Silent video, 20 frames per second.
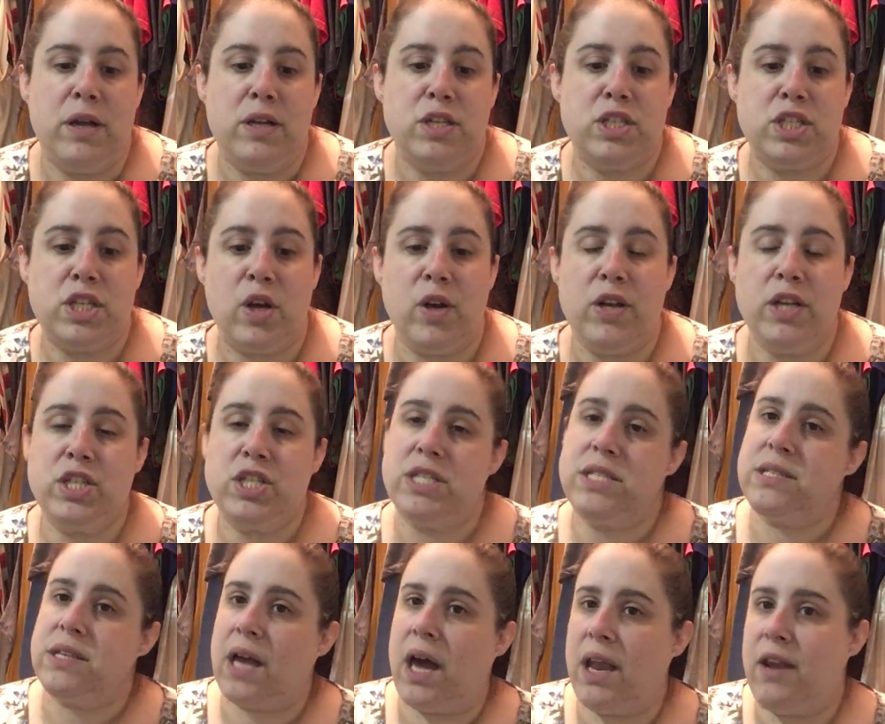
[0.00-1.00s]
So you
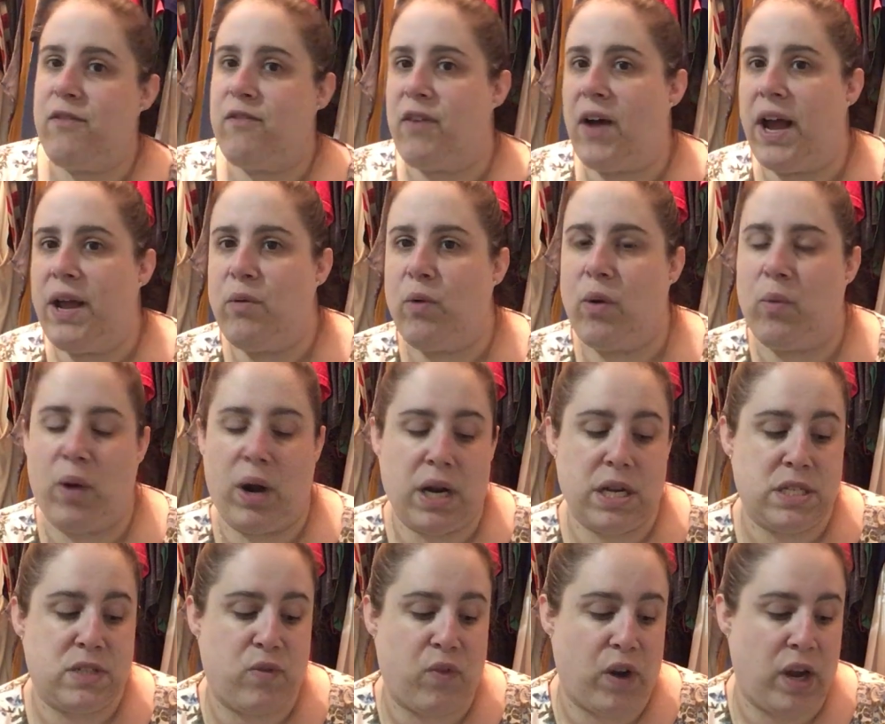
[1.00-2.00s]
just gotta find what
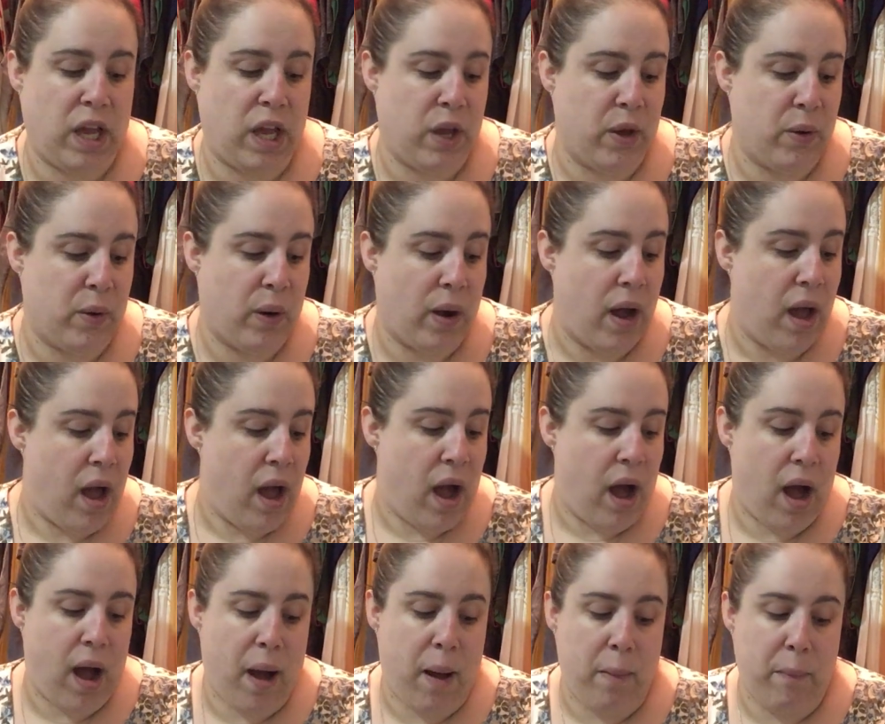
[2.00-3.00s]
works for you.
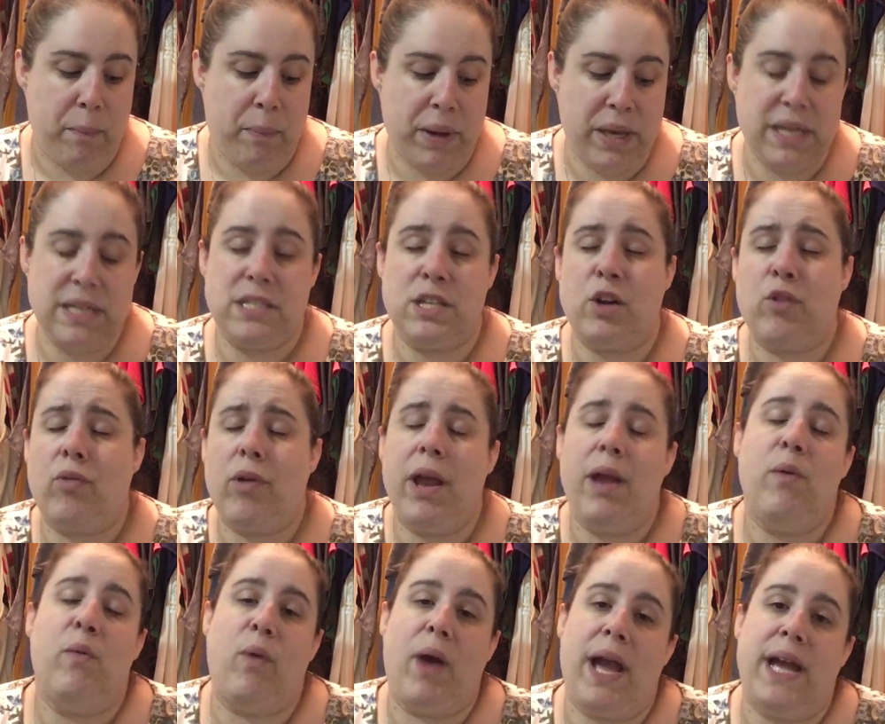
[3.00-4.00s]
But it's a
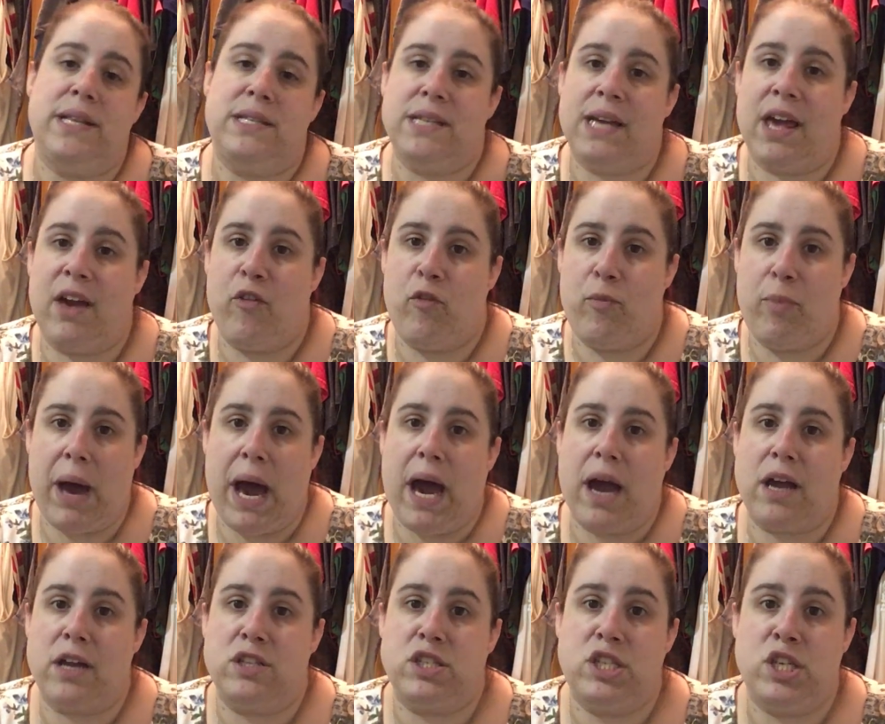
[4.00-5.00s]
great way to give
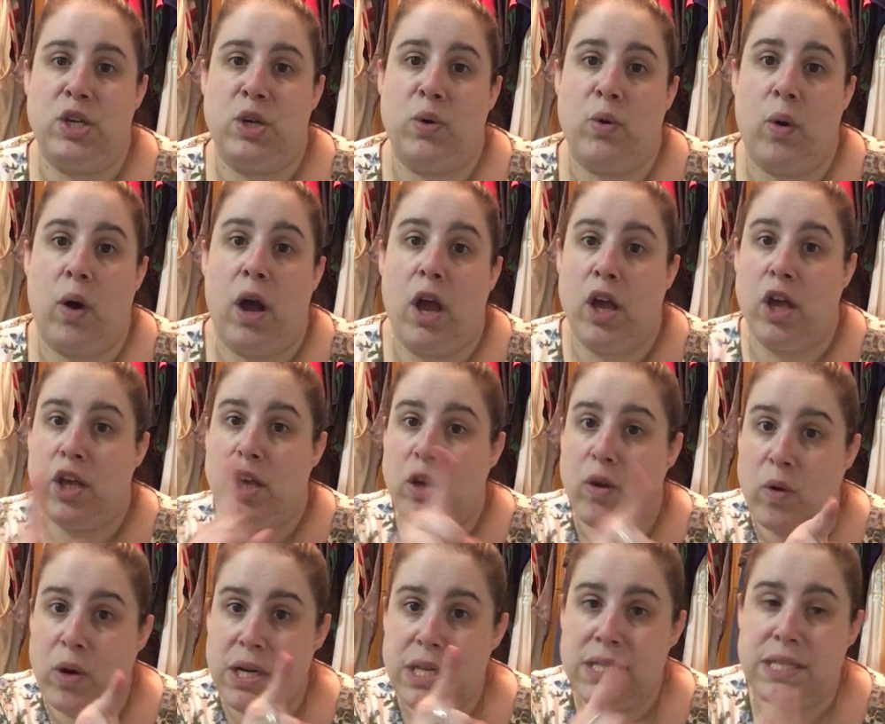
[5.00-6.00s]
back to
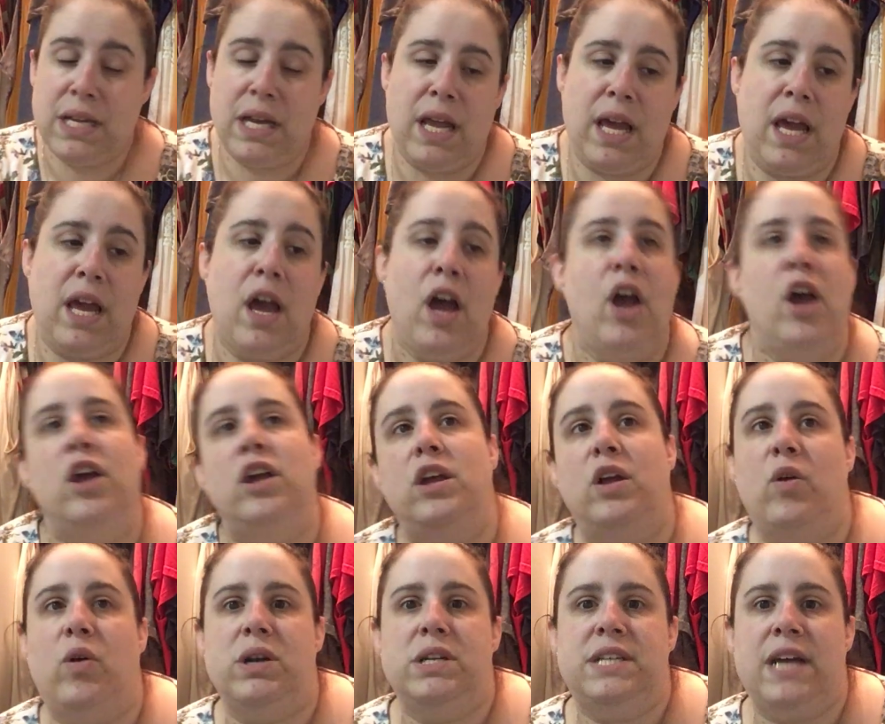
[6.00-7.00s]
your city,
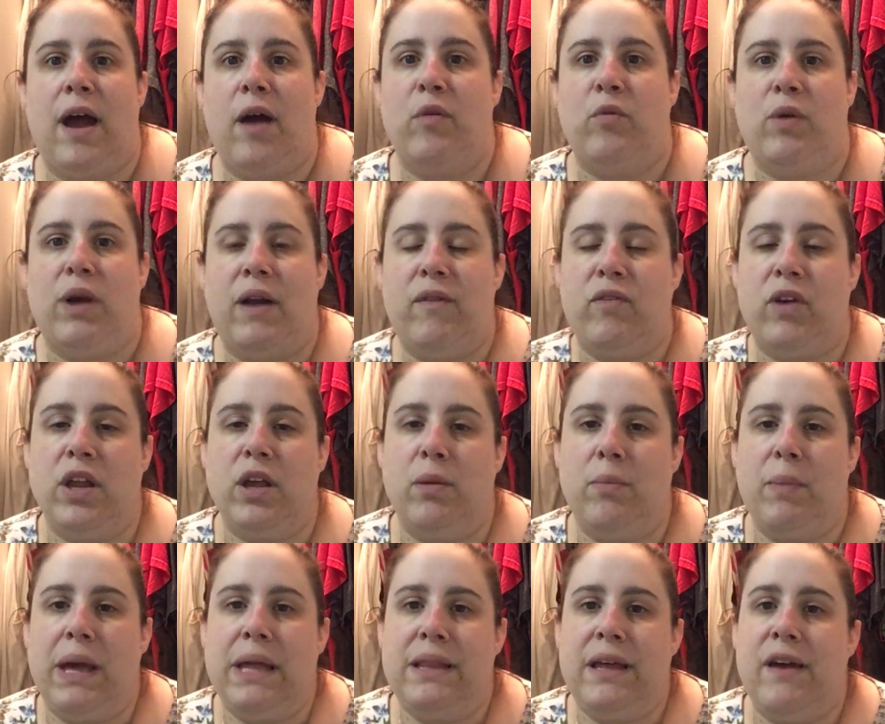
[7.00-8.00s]
your town, wherever you
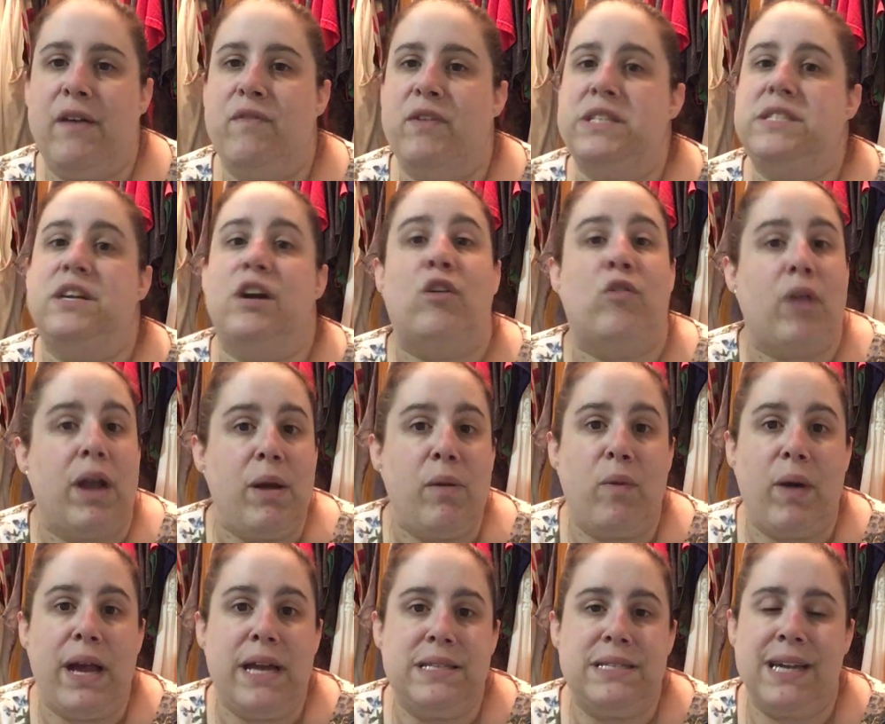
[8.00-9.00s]
may live. It's a great
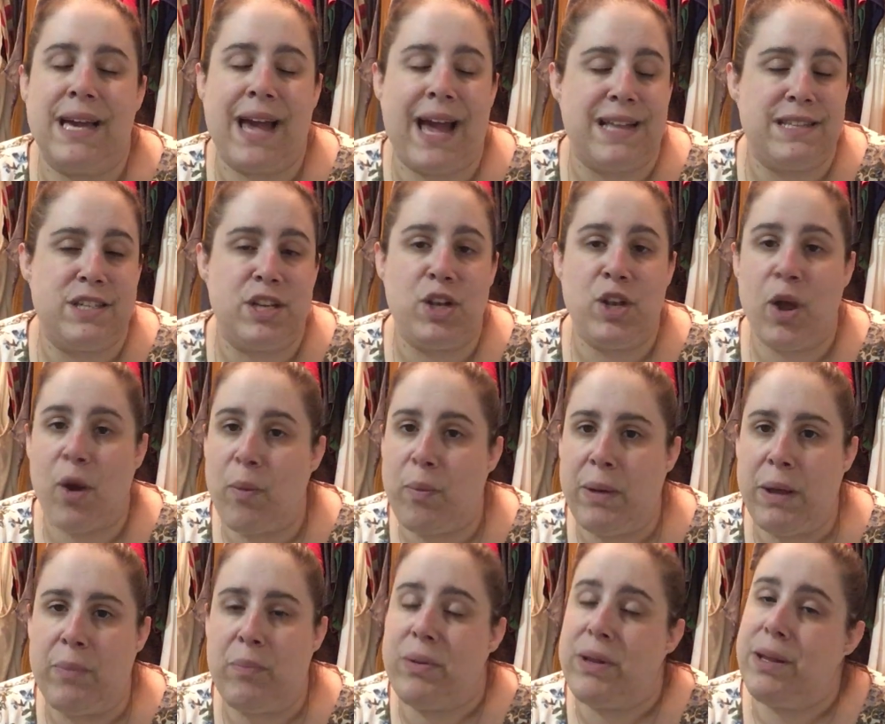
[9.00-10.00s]
way to get to know
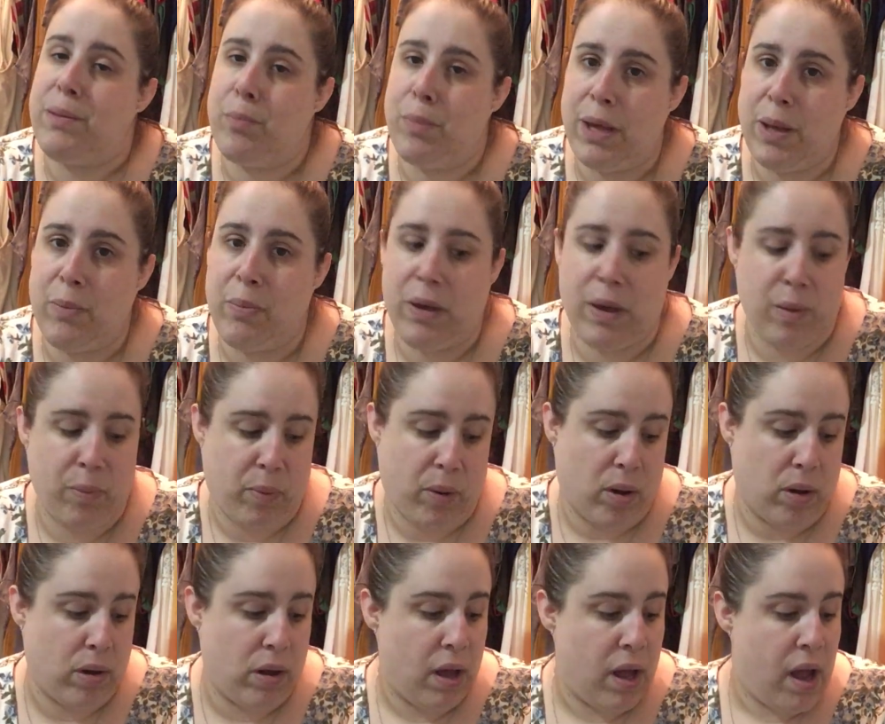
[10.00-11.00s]
people and meet
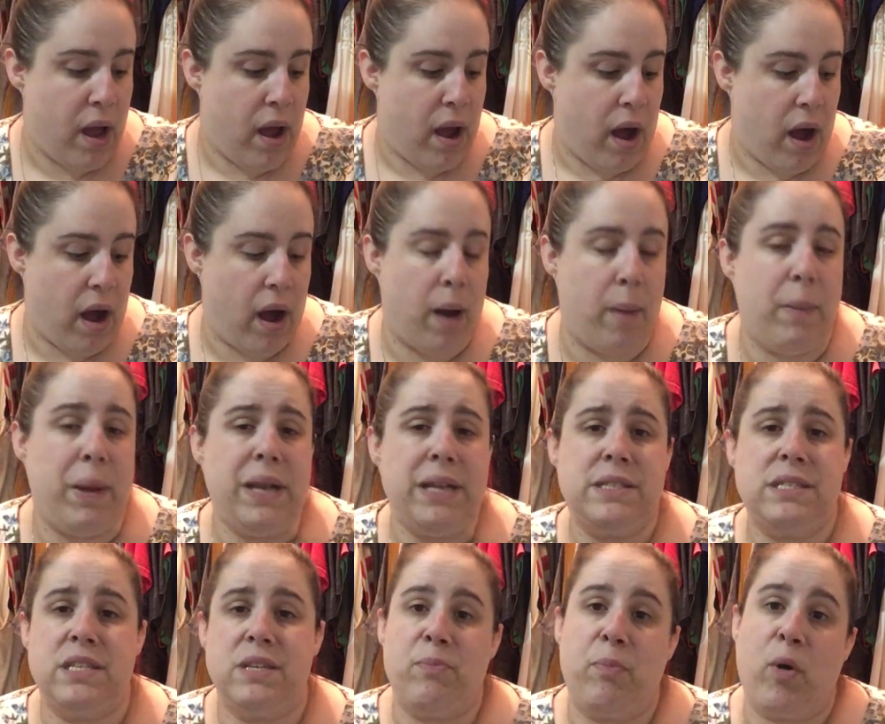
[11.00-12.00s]
people. and
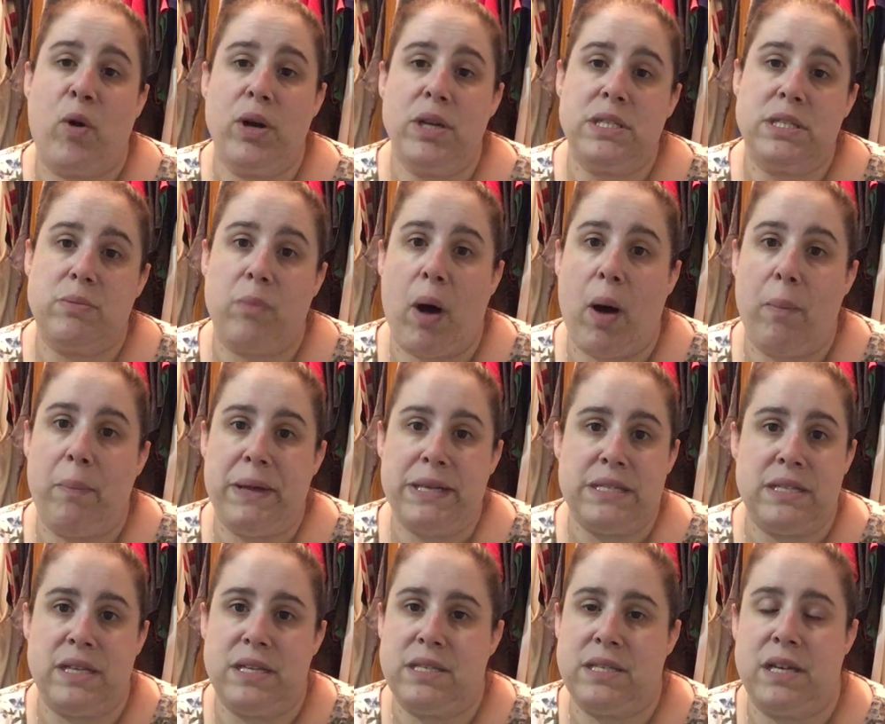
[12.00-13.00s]
it supports small
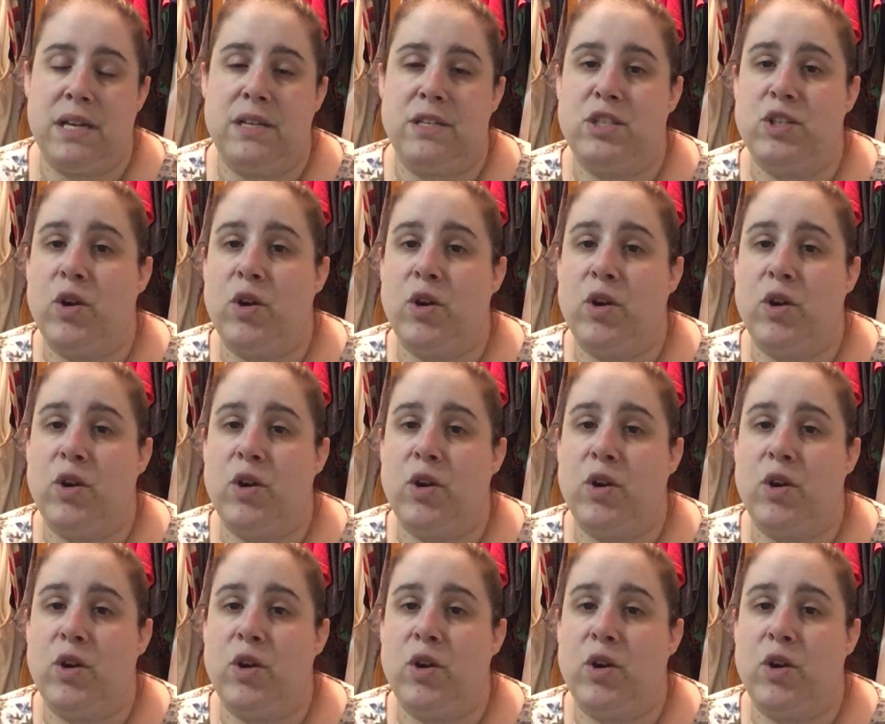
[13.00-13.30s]
businesses.